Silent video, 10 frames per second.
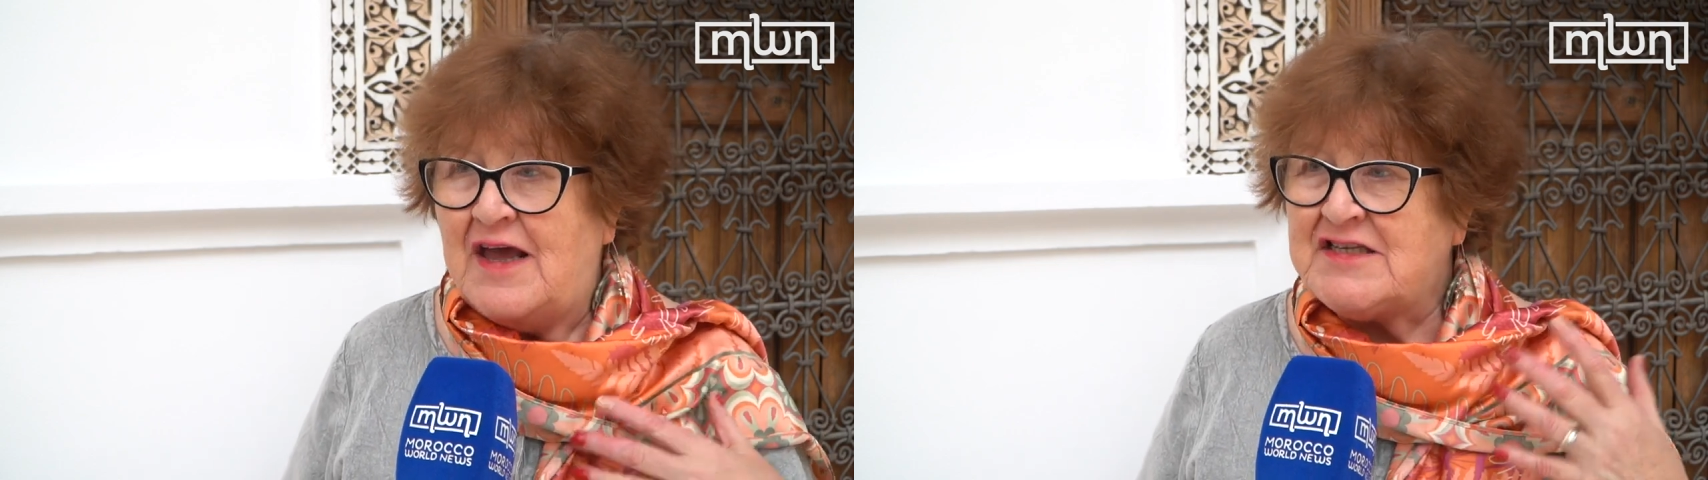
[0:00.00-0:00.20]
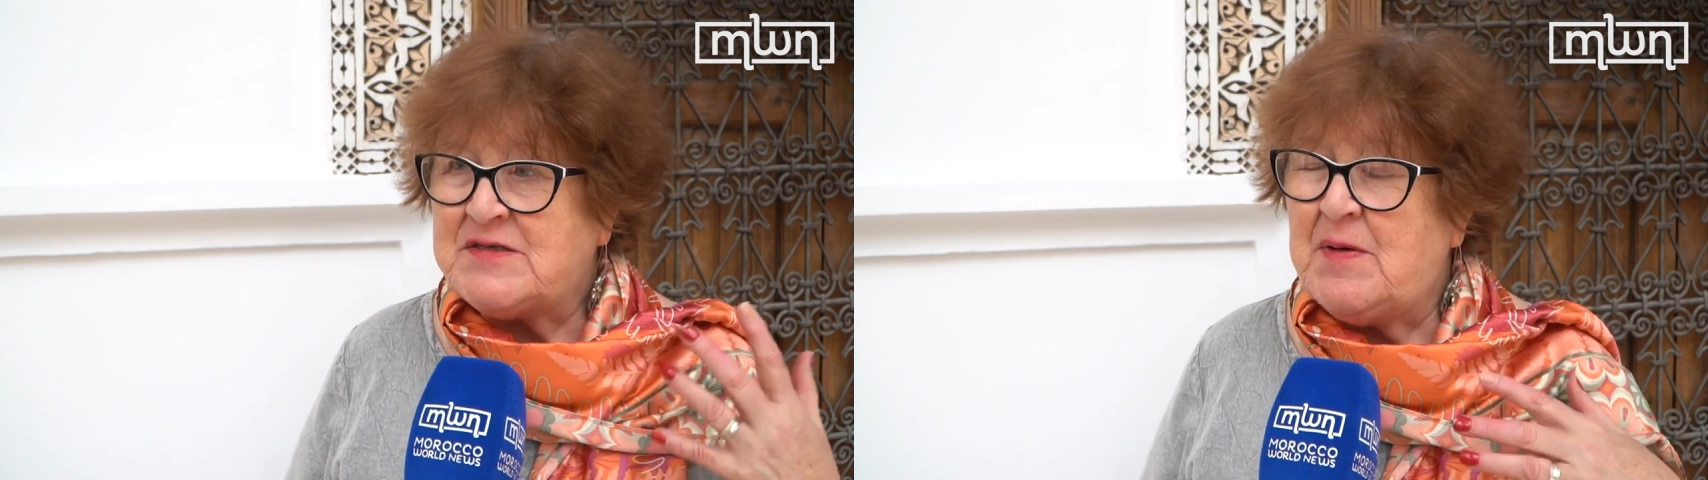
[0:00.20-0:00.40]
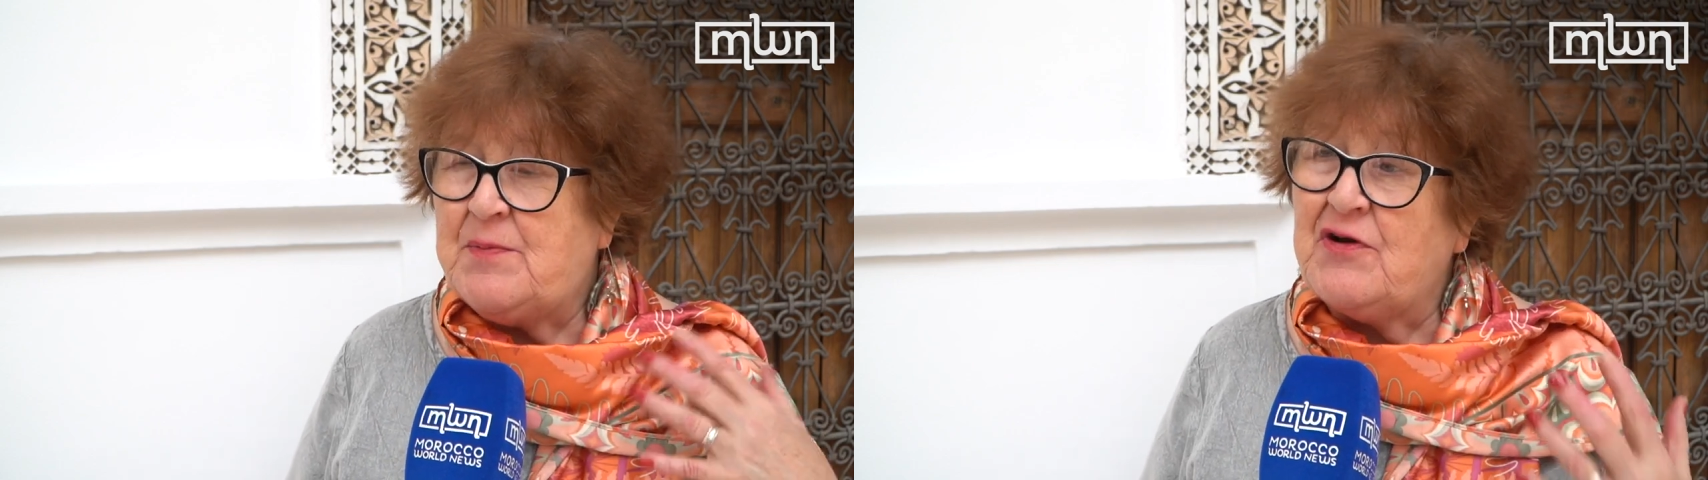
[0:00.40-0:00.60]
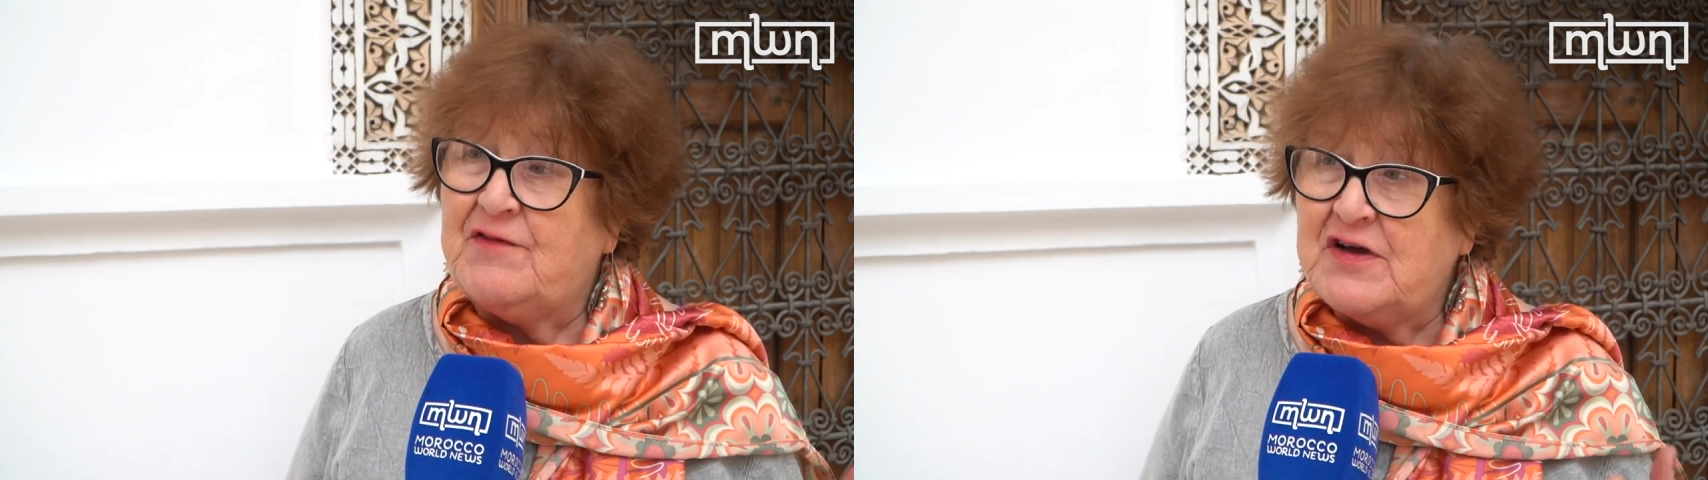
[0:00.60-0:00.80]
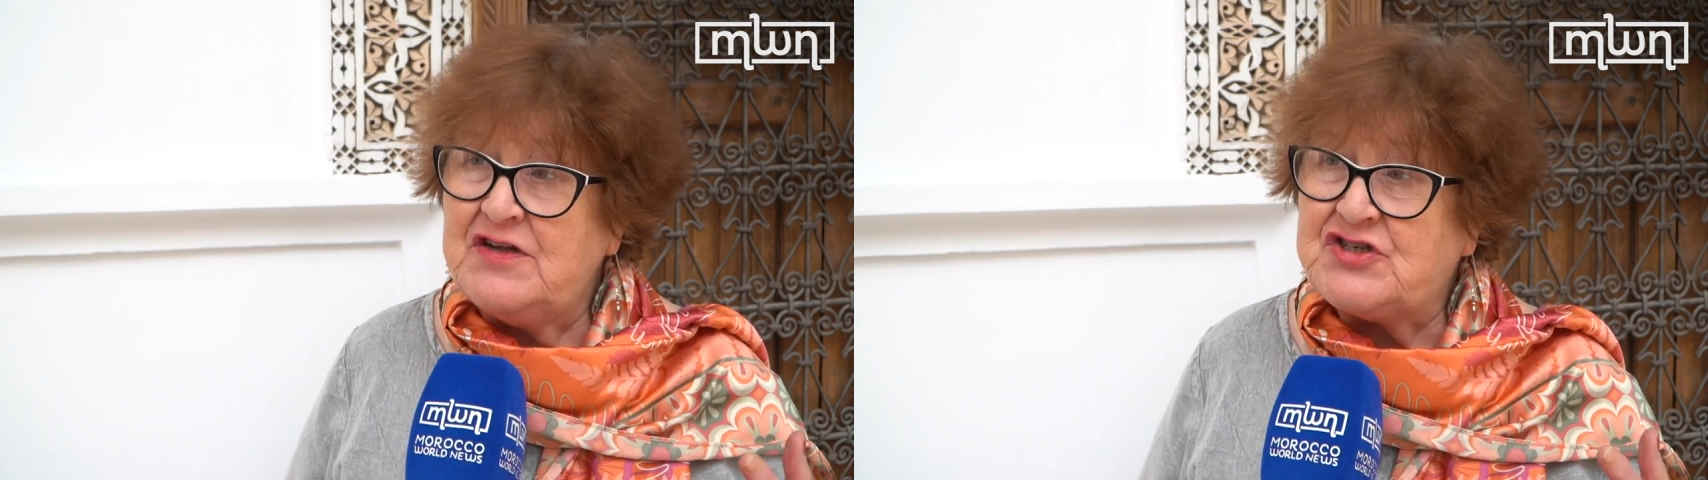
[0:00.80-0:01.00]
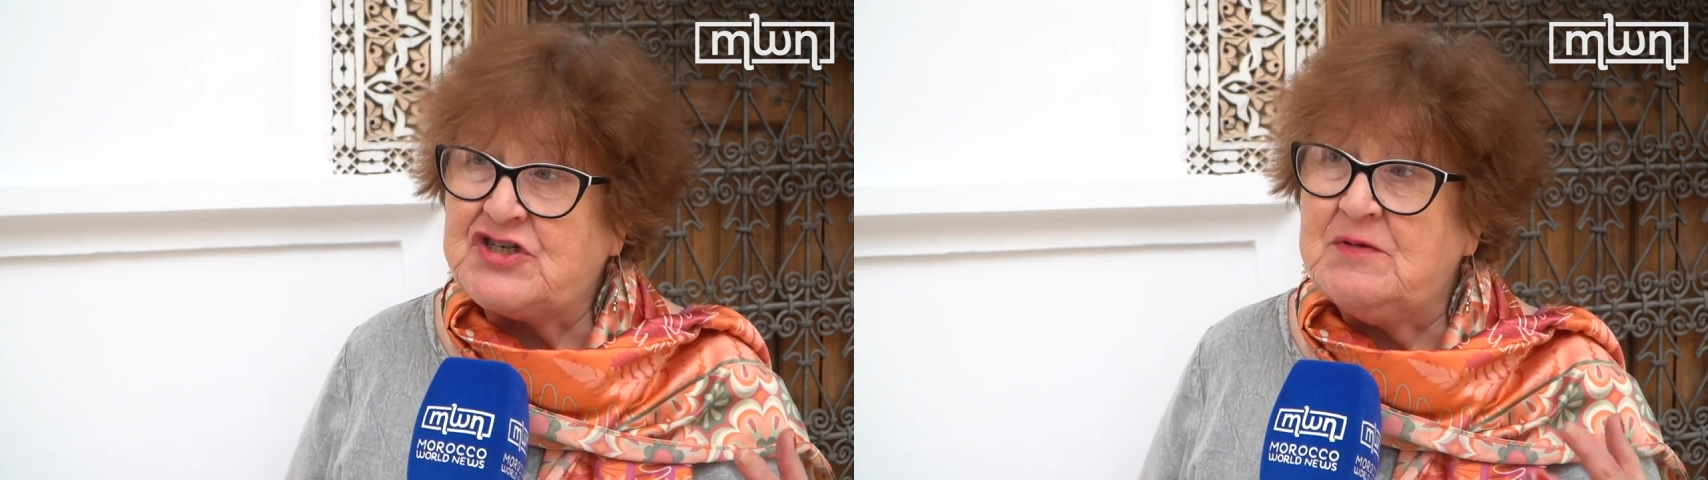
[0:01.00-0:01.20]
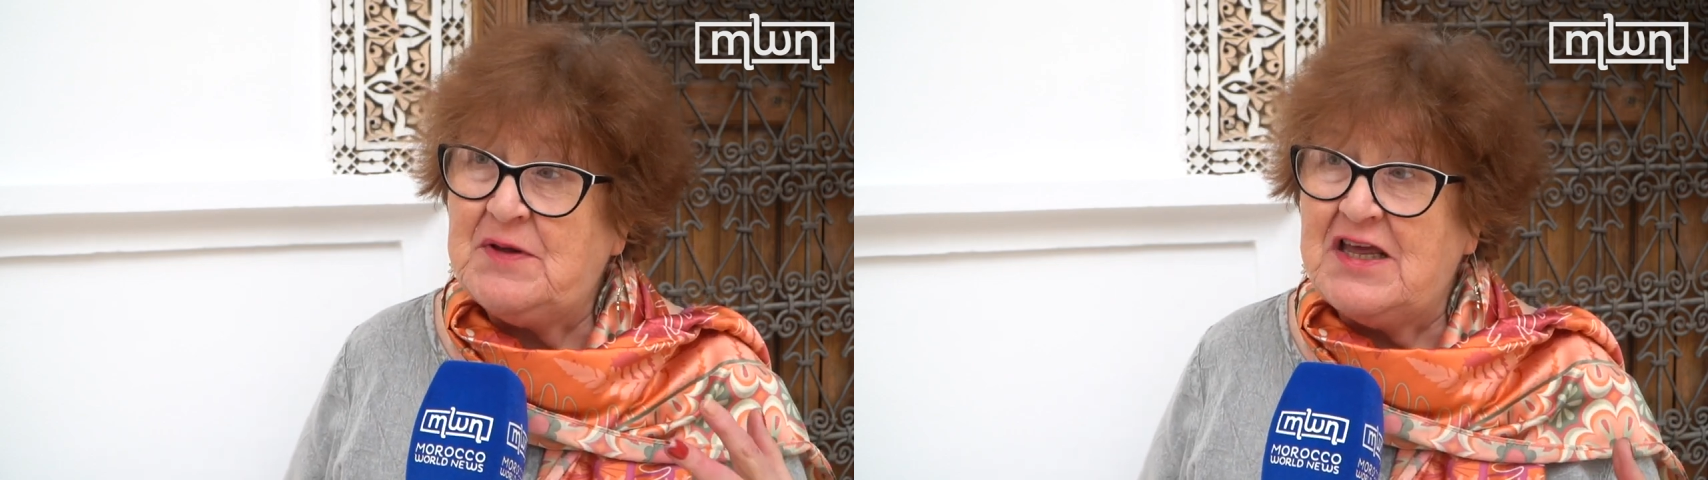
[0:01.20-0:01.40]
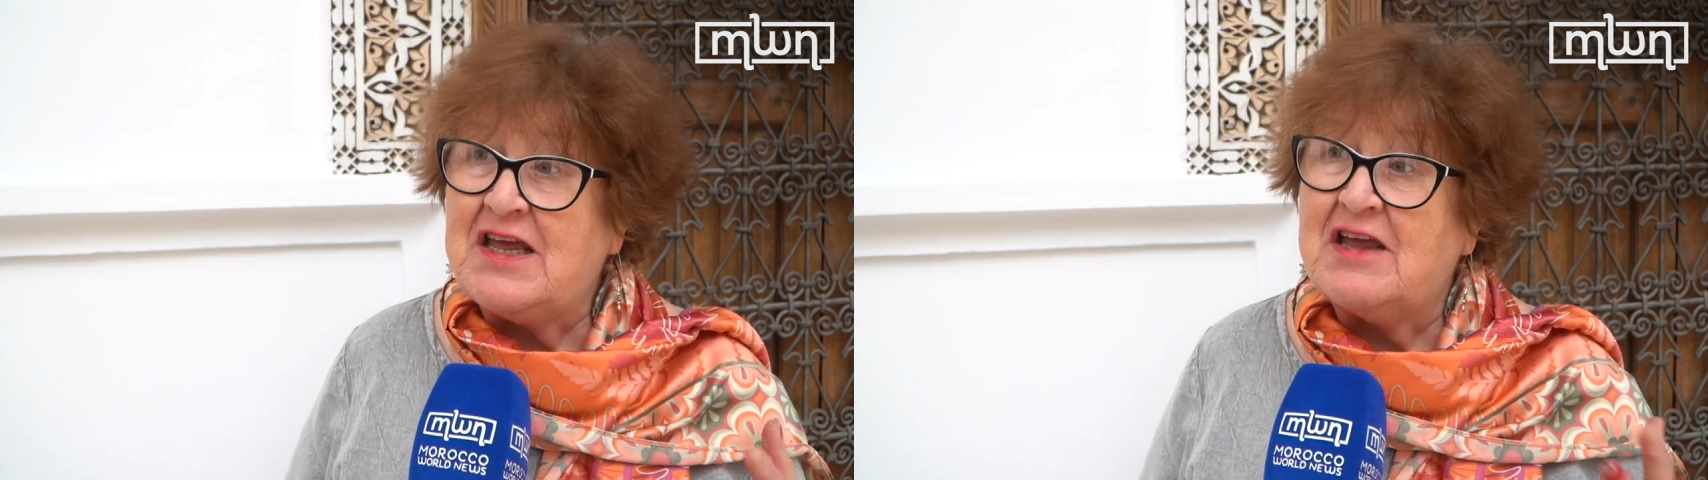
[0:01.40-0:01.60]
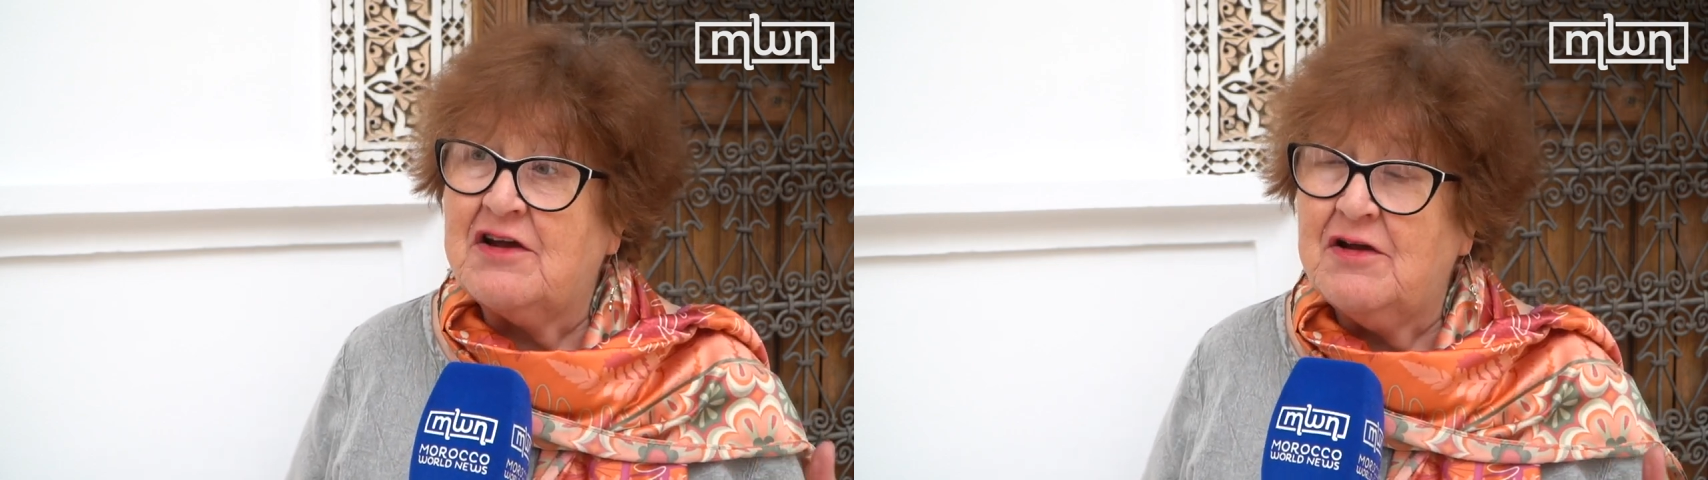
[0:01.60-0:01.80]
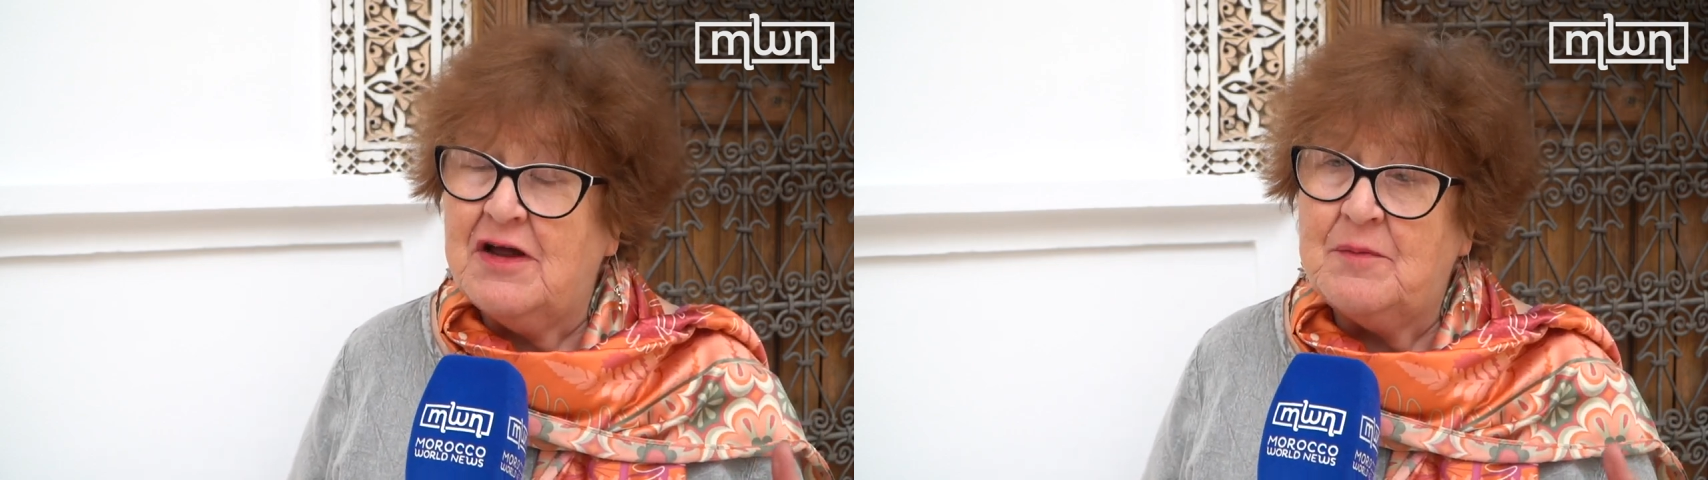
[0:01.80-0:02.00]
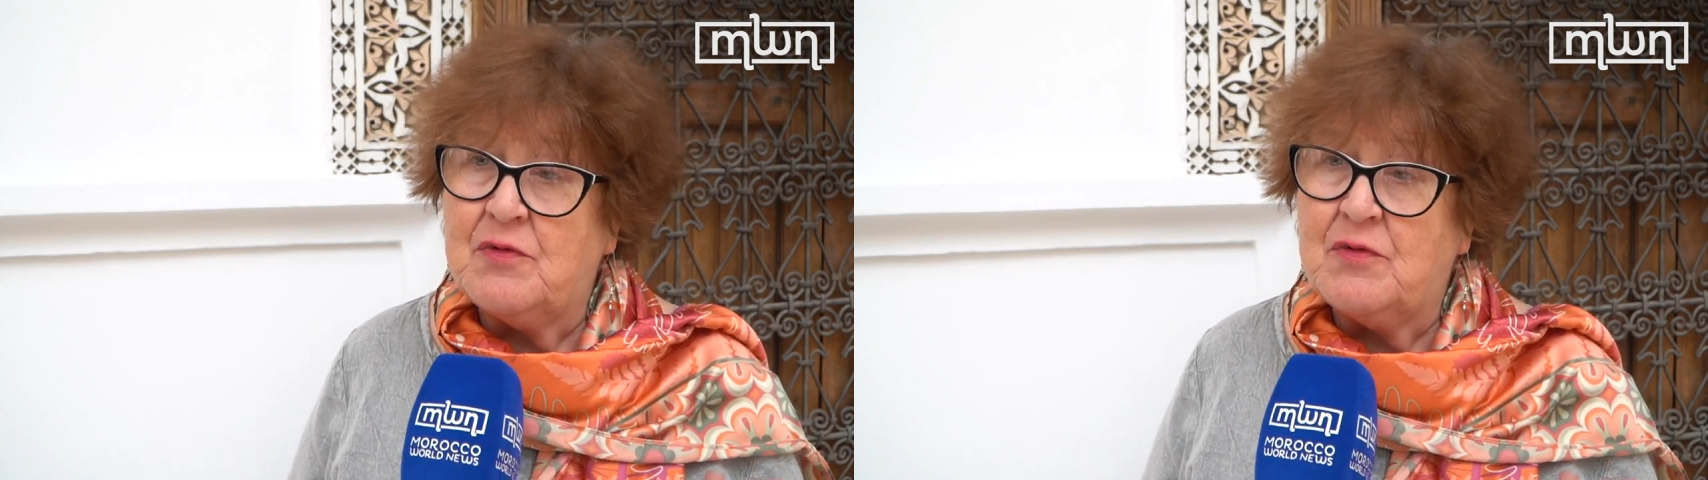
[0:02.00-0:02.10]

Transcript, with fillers: It's my privilege to be here